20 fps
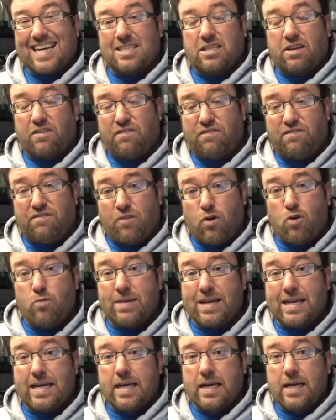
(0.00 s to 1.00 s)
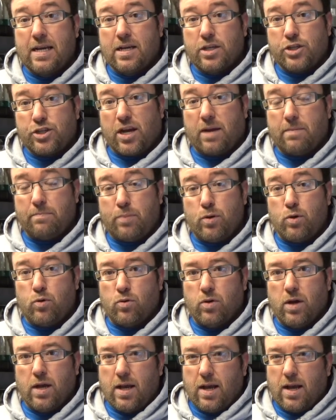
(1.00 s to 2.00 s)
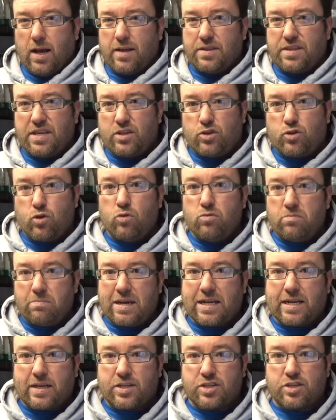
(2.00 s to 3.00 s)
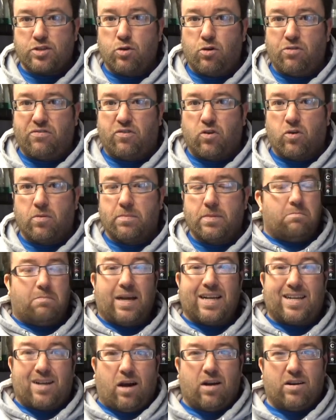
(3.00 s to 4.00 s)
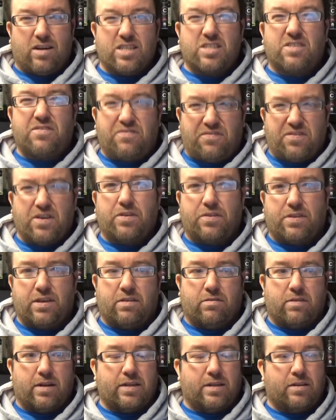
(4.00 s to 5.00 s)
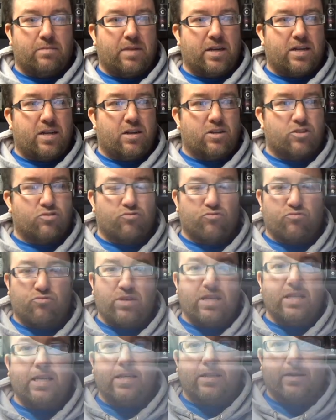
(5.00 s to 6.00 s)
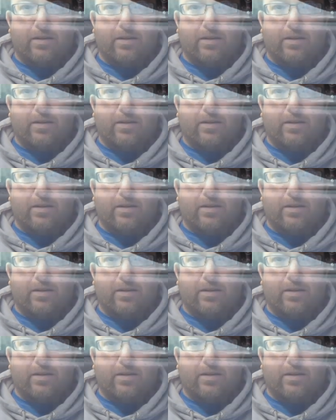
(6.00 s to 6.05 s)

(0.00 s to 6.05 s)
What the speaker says: it's a foamy shampoo and they don't make a snow foam, my car is filthy right now. My car is really